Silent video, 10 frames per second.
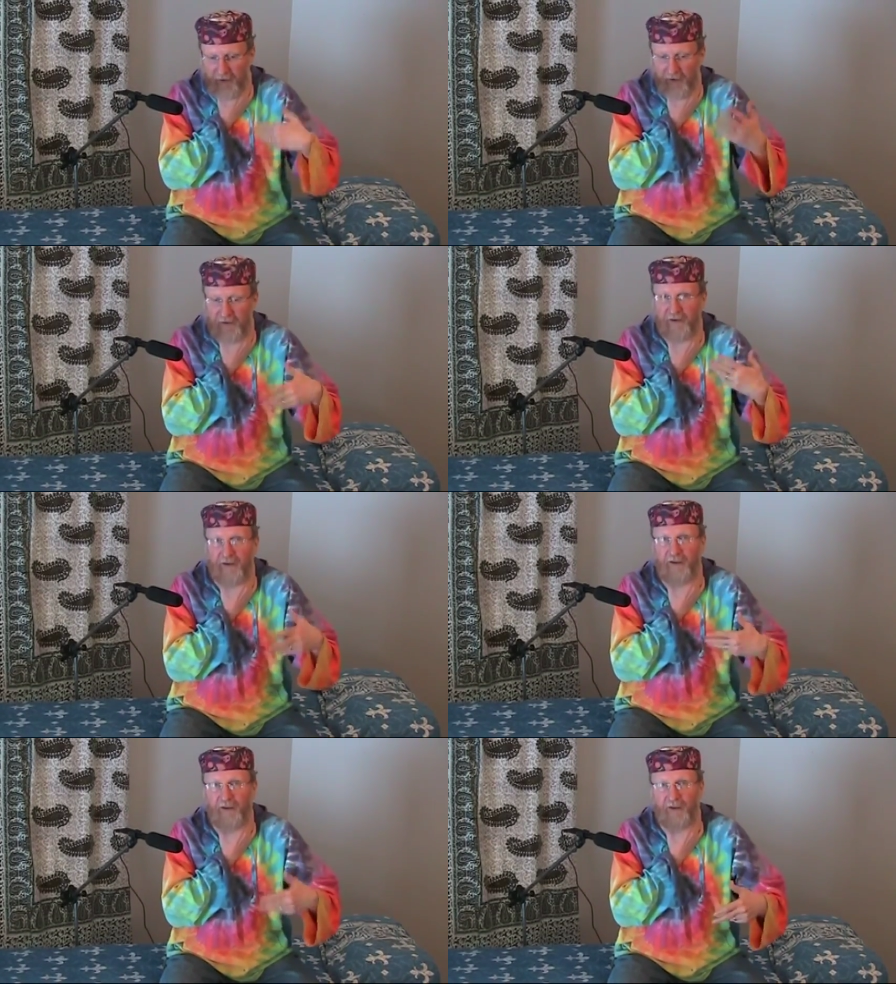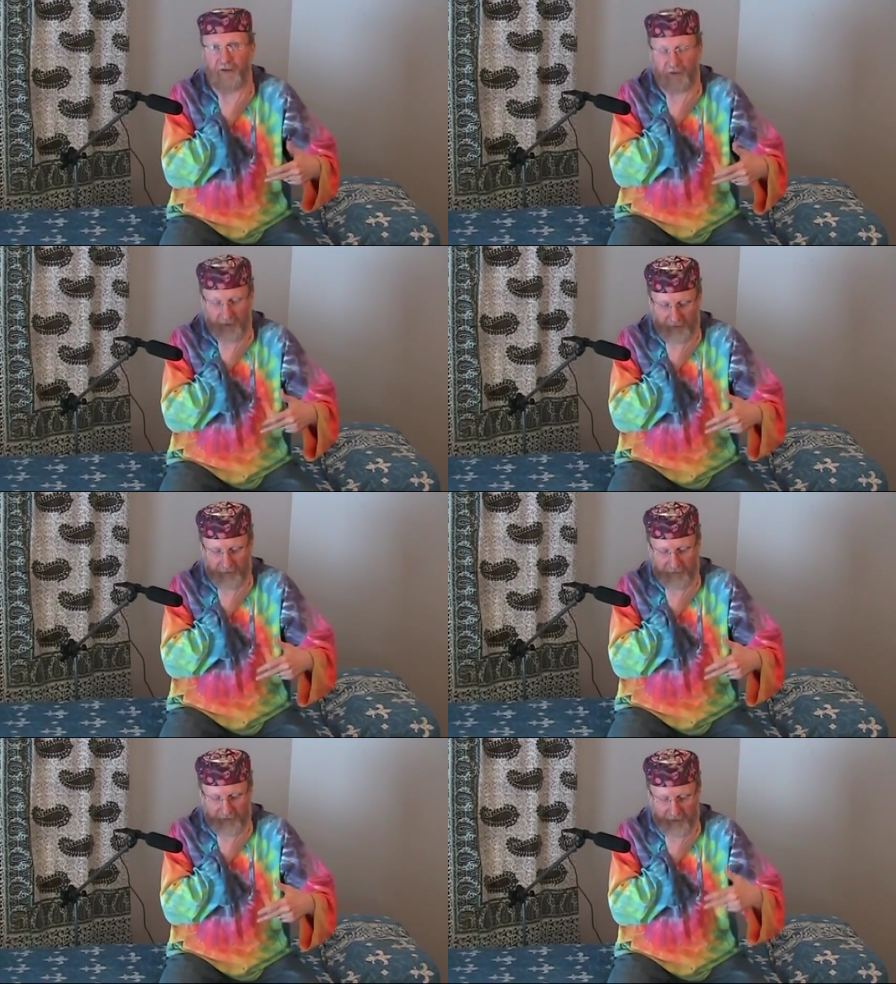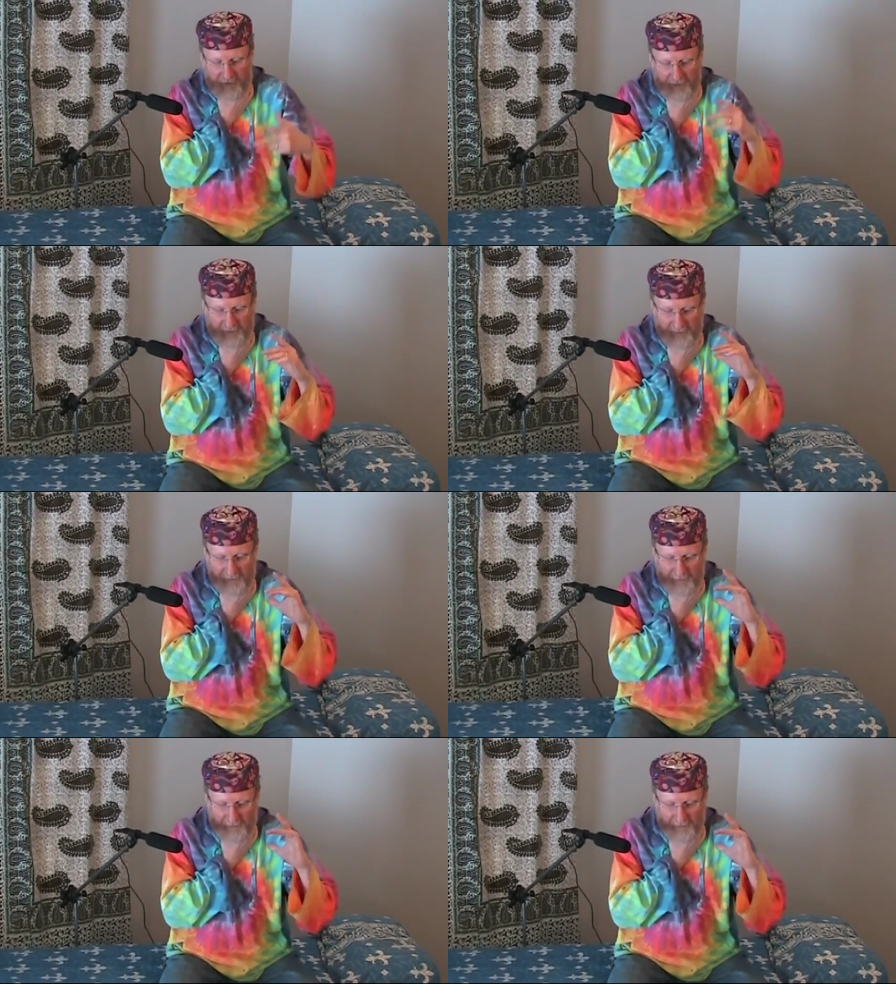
healing technique, uh, healing